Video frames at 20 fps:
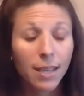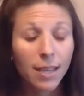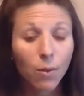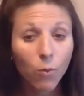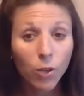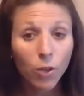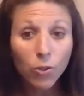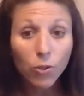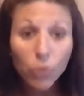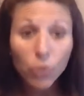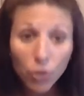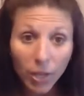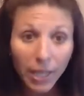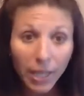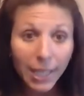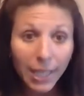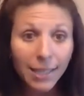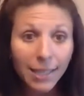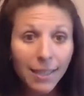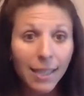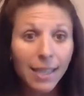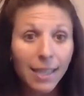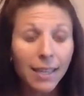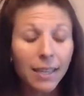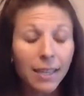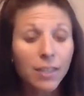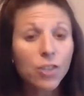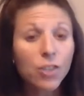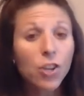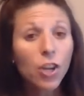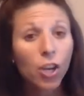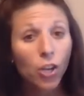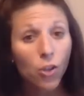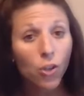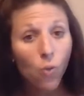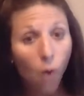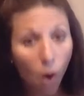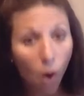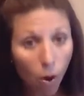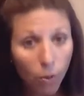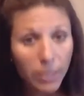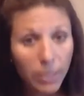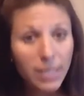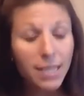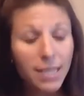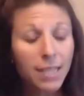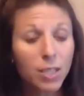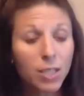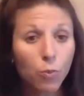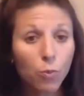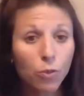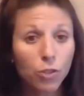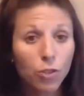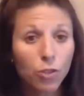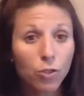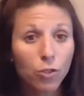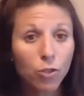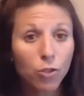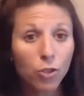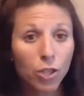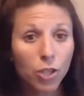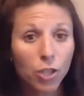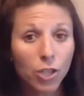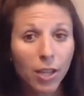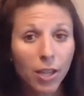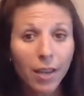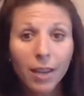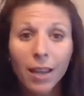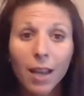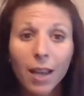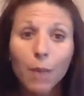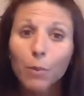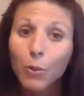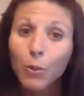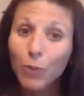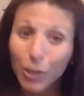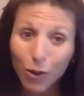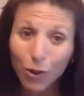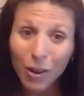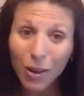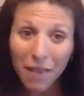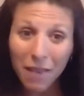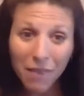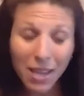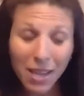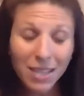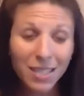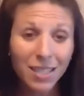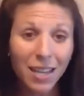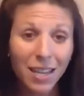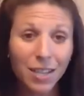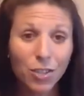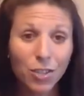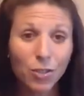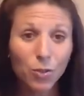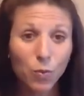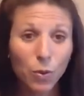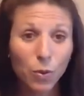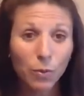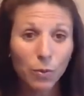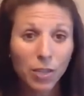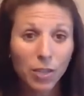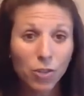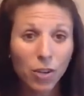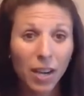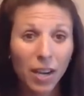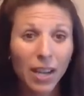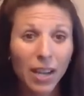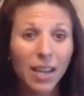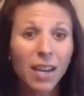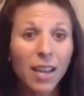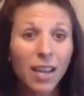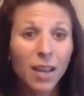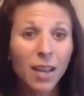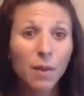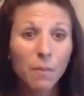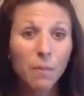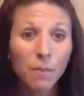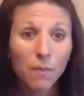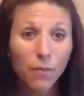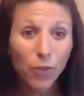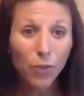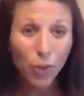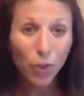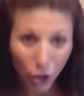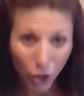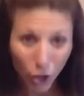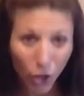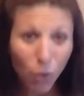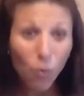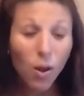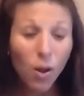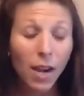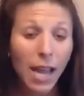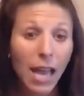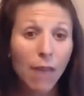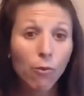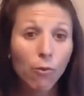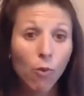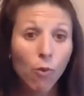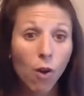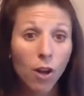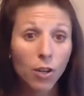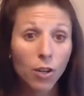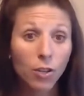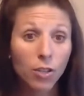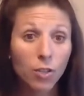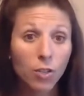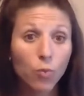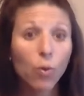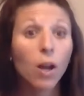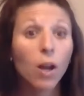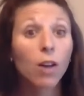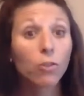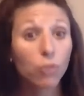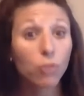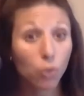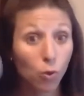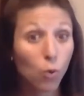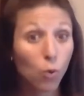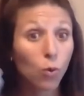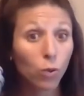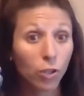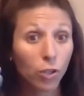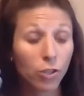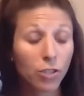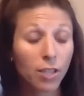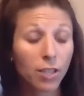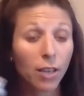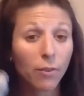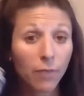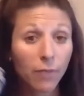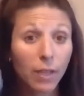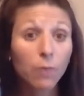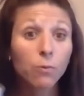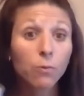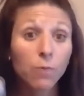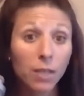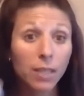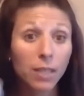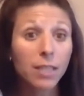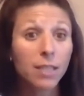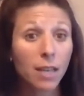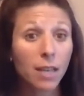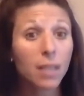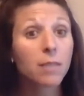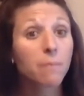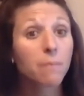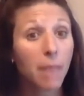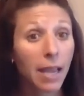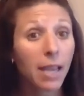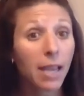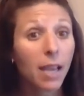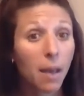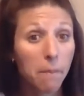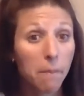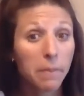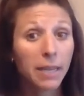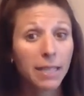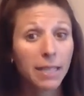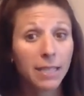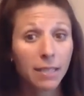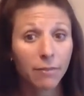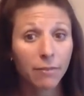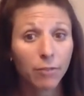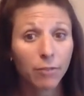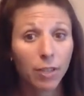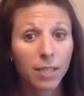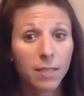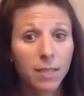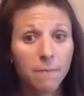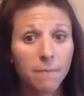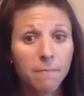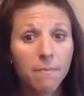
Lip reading: When you're training in the heat, you always need sports nutrition, but we don't have aid stations when we train. So you're going to want to have water as well to cool yourself. It really does make a big difference.